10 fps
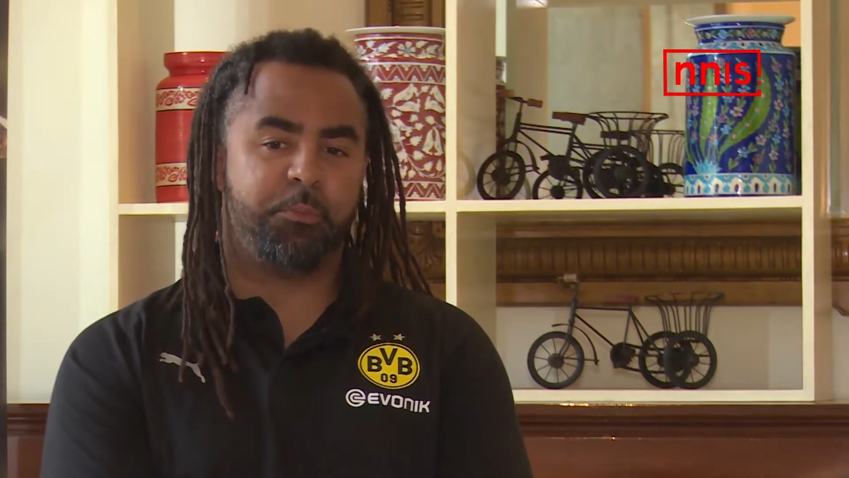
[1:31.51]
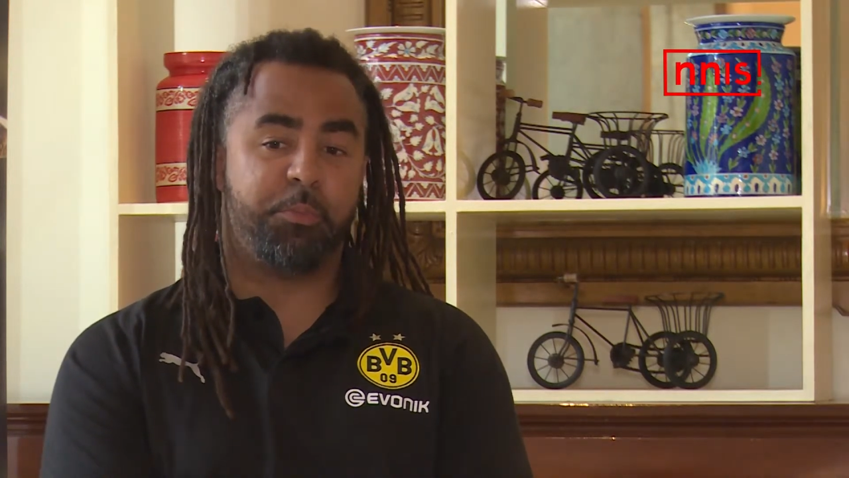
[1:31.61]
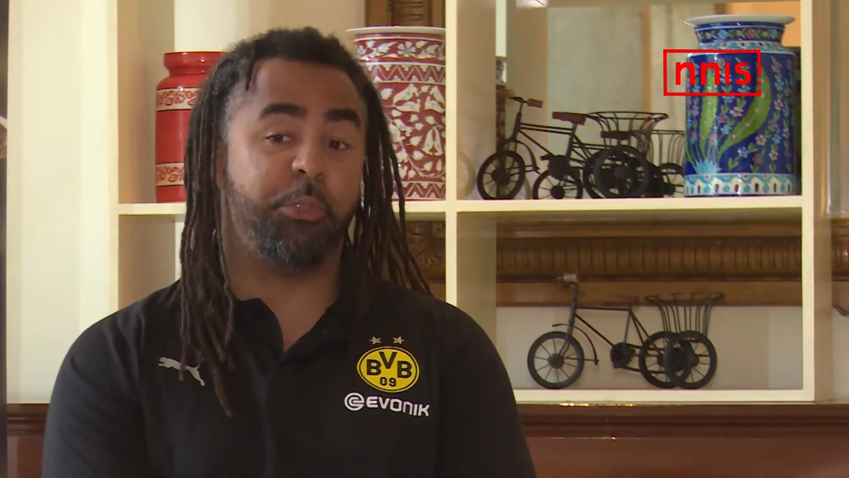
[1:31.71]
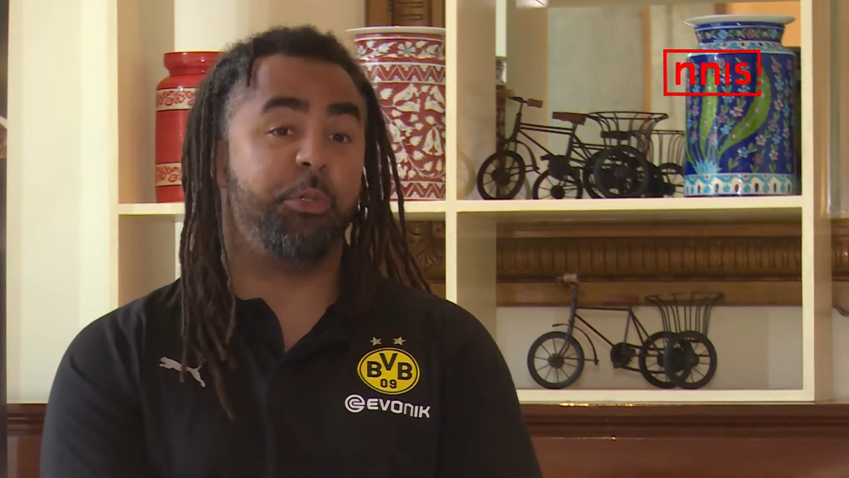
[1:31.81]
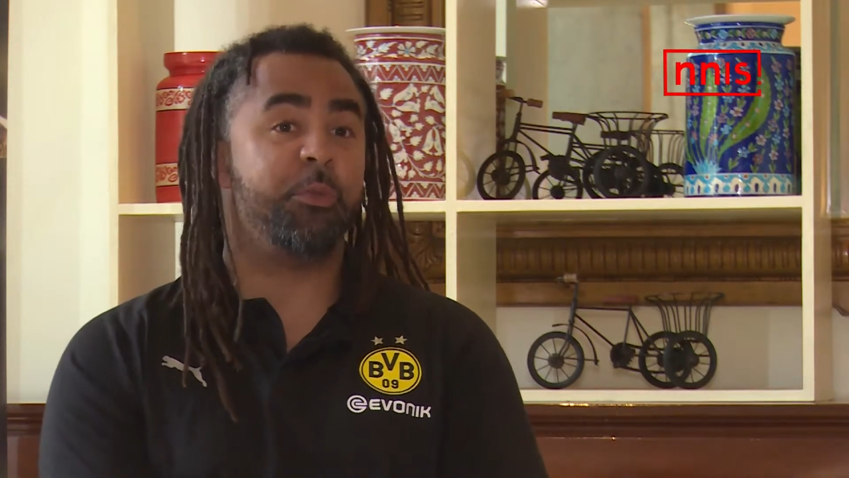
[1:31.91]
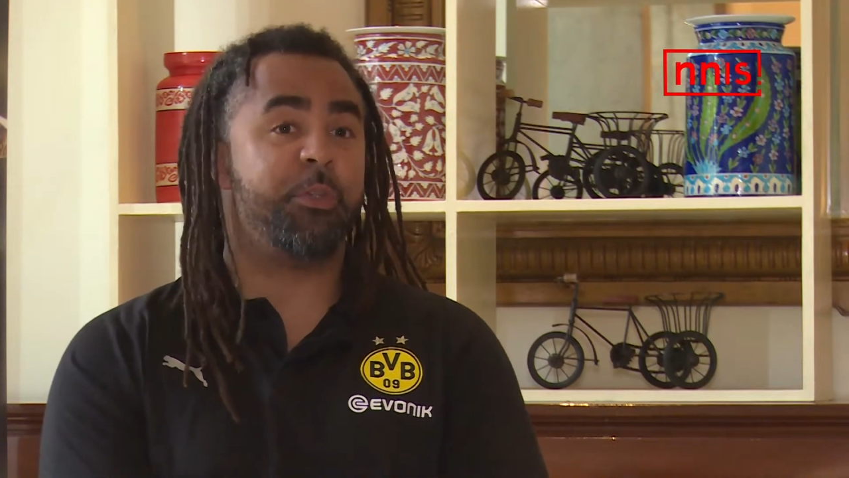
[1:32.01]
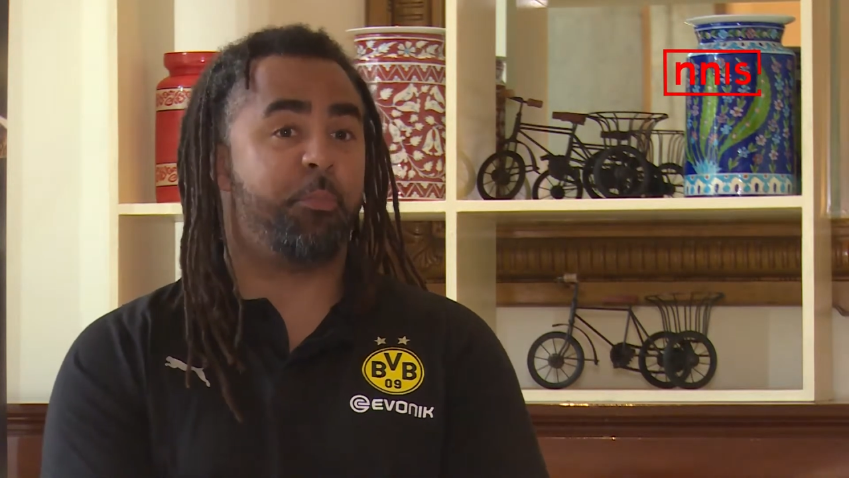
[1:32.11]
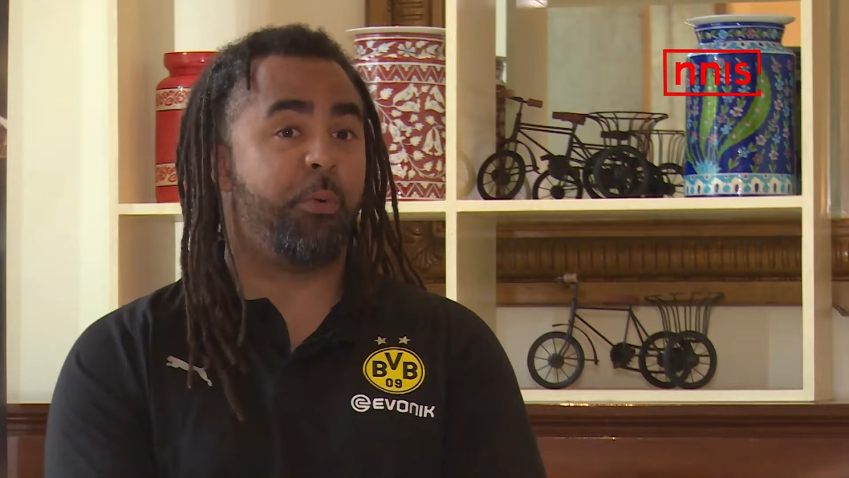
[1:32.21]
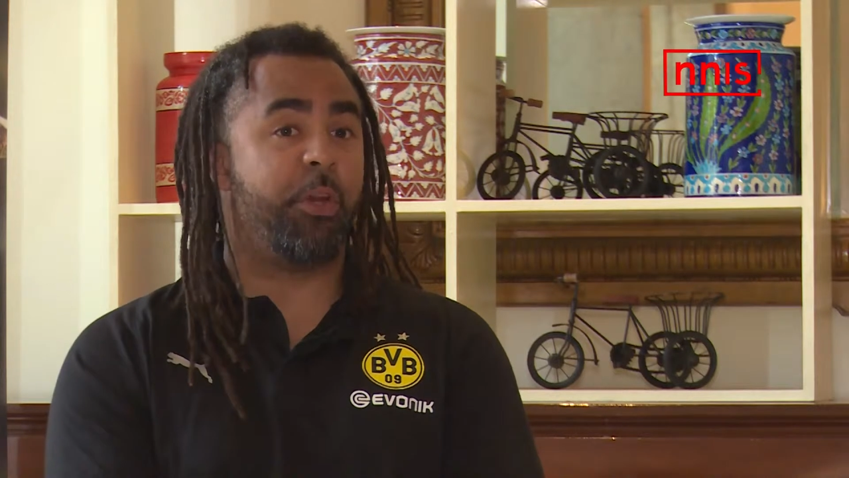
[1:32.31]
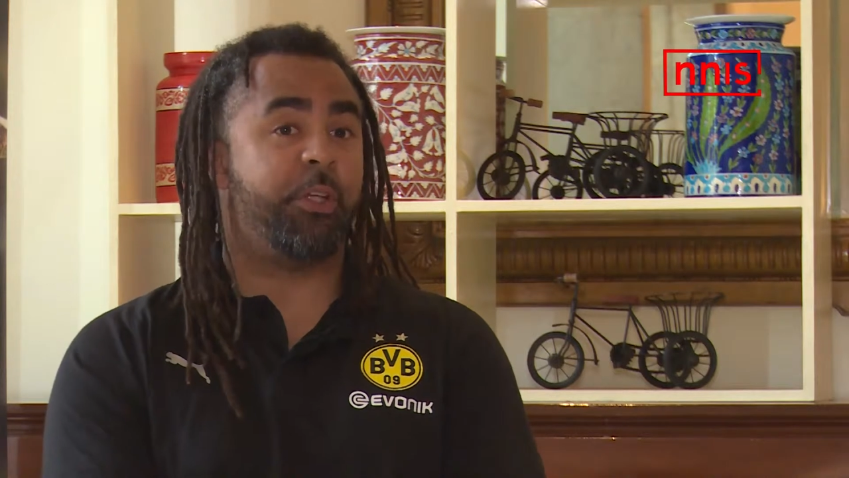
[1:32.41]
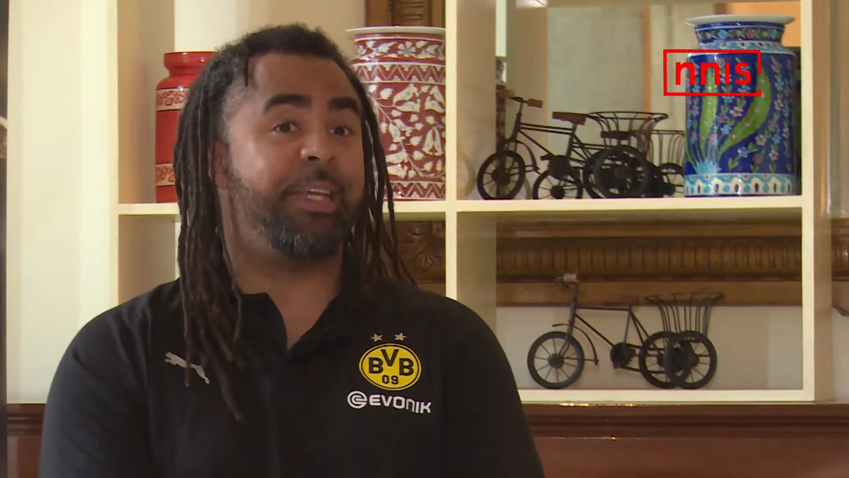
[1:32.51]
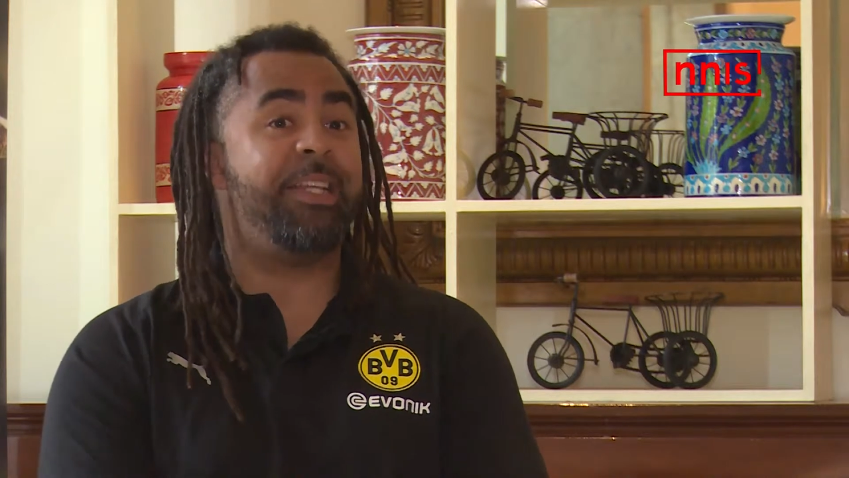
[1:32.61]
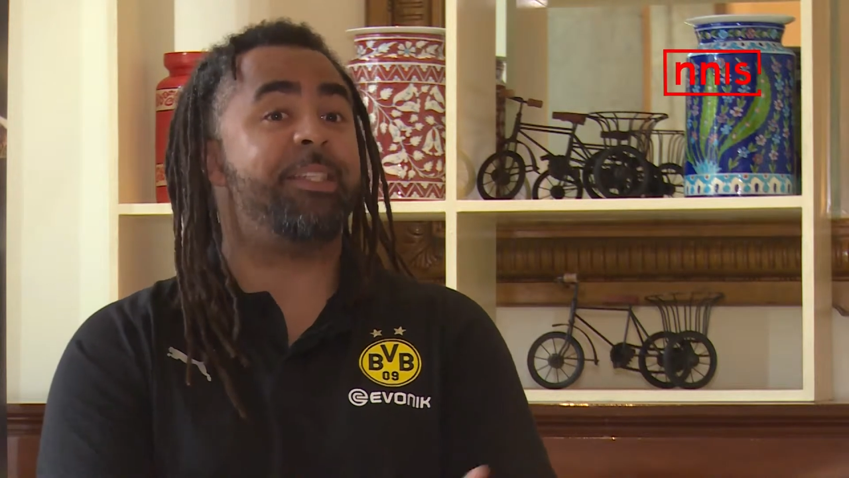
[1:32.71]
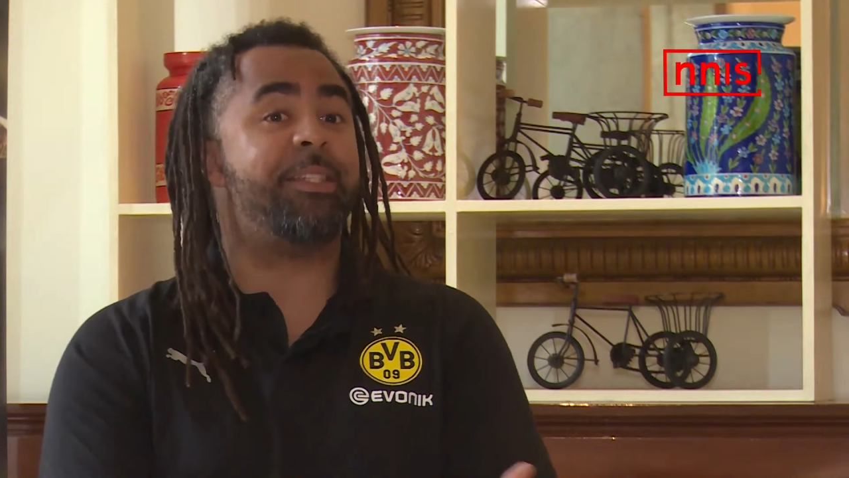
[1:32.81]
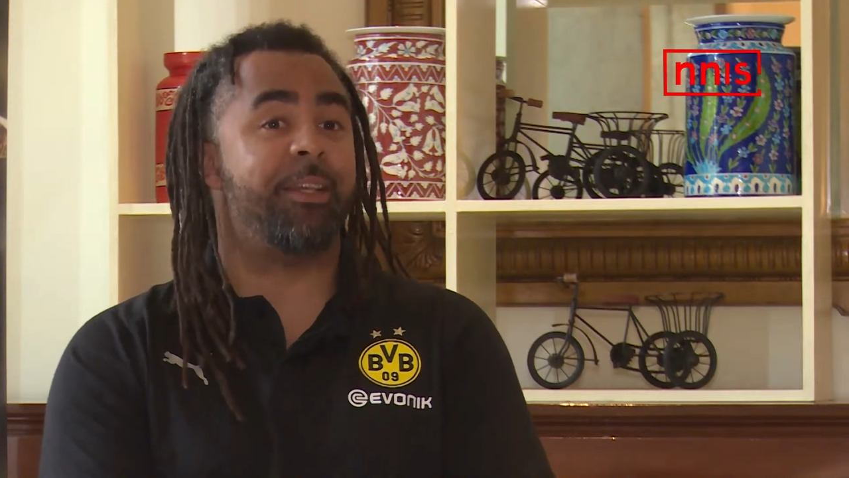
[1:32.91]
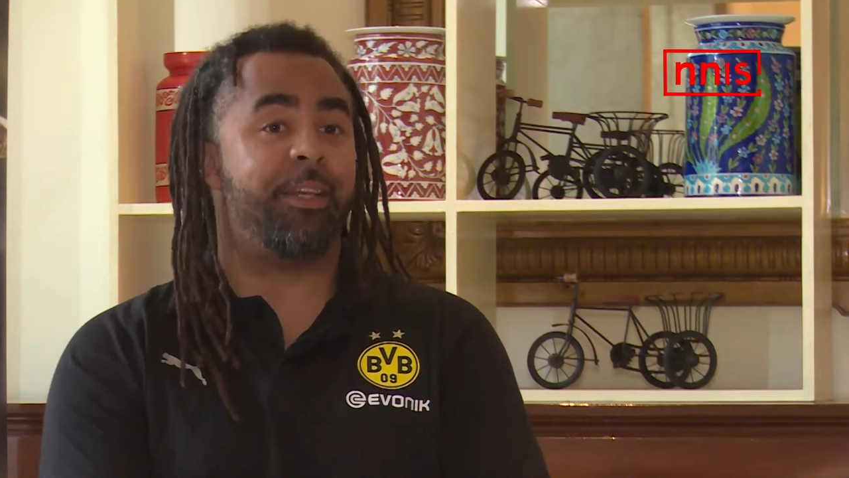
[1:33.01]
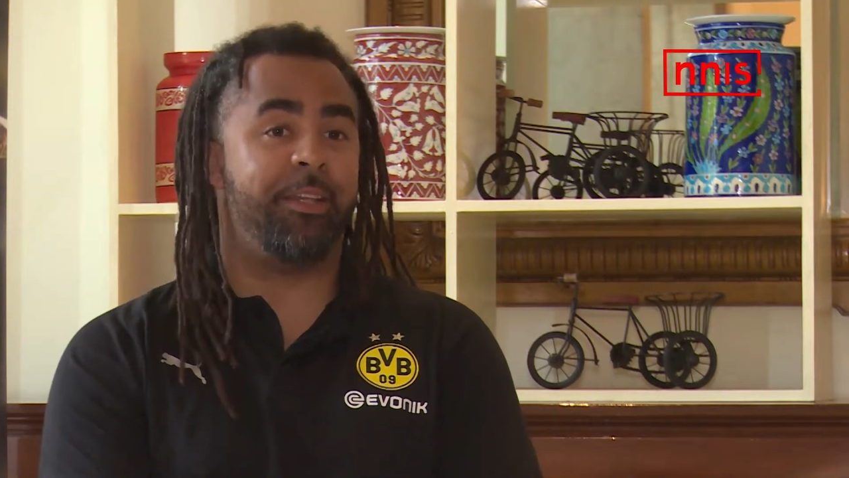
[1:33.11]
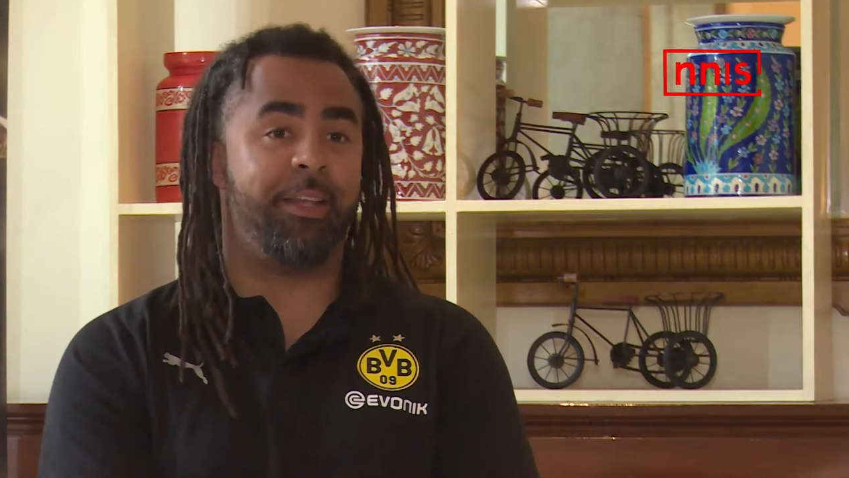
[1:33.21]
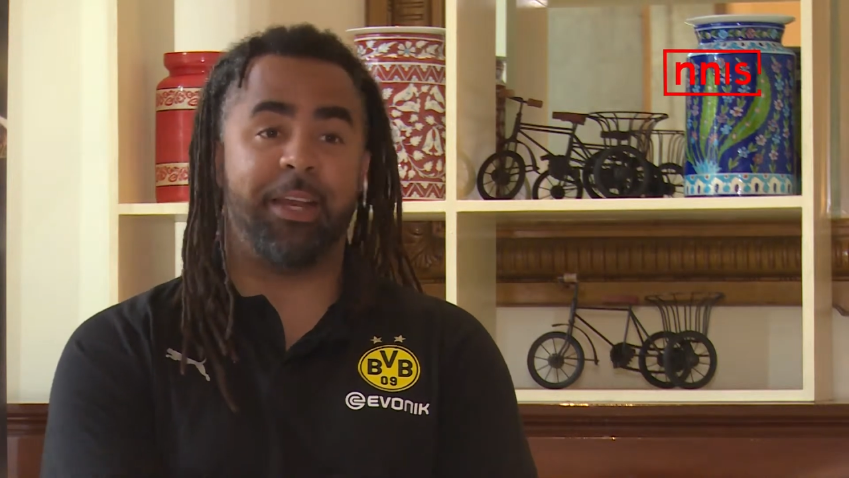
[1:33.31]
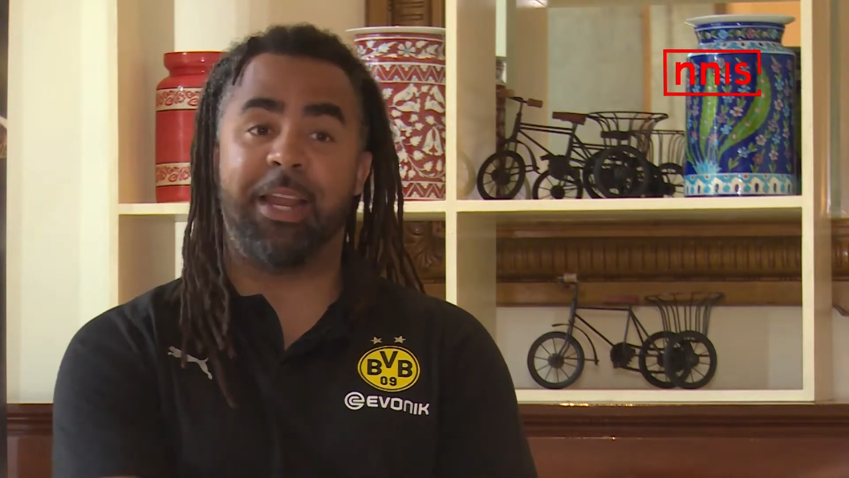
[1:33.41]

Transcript: produce a product instantly that